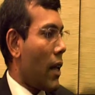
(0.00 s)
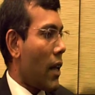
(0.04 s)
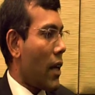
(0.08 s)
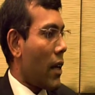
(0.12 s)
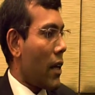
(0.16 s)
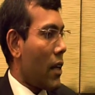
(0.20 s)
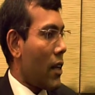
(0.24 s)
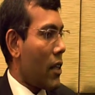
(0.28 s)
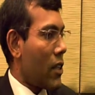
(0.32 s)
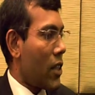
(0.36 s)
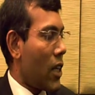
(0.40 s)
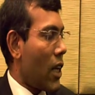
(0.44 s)

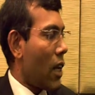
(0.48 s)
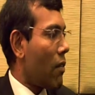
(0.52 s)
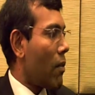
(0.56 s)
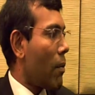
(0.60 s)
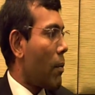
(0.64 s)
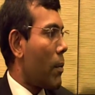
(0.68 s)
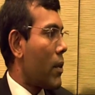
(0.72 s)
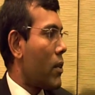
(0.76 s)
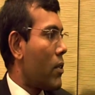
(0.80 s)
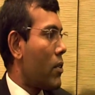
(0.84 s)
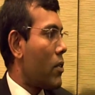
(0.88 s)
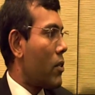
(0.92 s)
encourage
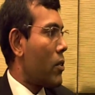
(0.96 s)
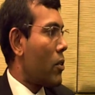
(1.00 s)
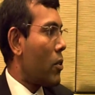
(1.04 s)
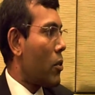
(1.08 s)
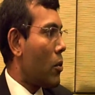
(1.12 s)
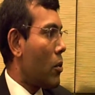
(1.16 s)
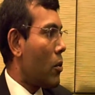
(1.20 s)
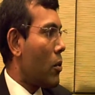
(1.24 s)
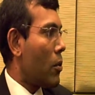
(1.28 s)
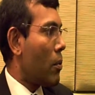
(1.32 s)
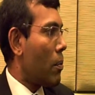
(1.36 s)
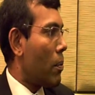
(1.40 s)
governments
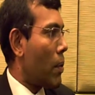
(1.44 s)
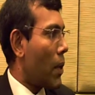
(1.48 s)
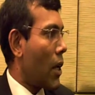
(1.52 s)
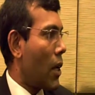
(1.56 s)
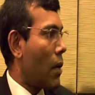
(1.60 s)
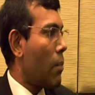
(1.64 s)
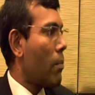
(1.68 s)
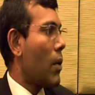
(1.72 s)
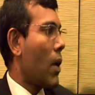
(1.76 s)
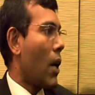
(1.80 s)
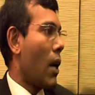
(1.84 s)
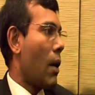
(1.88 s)
to
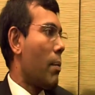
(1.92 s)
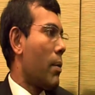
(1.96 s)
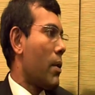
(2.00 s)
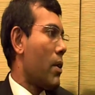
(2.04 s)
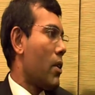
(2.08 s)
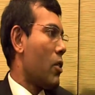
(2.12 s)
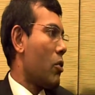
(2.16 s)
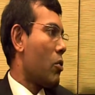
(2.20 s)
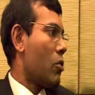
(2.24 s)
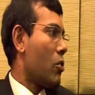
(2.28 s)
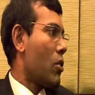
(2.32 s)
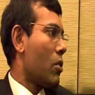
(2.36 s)
become carbon
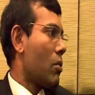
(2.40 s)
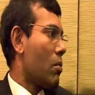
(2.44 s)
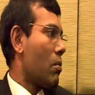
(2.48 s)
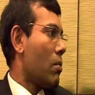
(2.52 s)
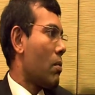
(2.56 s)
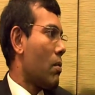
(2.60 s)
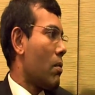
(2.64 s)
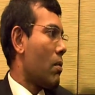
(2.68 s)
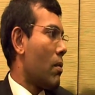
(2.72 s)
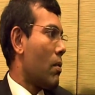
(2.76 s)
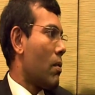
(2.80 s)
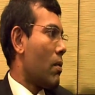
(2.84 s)
neutral.
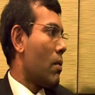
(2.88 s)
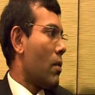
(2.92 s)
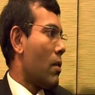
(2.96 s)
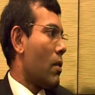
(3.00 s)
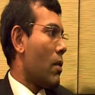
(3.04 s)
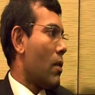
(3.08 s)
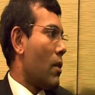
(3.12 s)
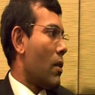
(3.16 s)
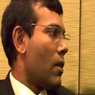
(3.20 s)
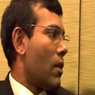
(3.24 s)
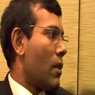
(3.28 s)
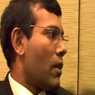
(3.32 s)

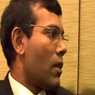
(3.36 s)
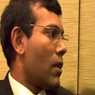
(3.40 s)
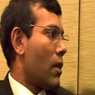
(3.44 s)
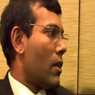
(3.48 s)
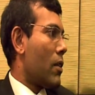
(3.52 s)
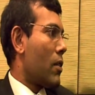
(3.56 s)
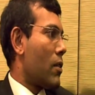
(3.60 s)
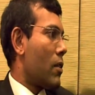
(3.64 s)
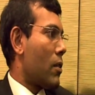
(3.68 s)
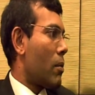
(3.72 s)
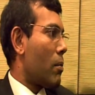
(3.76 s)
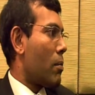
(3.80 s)

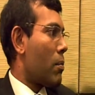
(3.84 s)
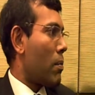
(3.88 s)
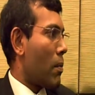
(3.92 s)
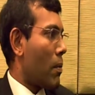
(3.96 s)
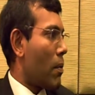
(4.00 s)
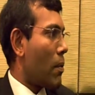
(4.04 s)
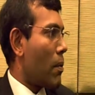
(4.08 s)
So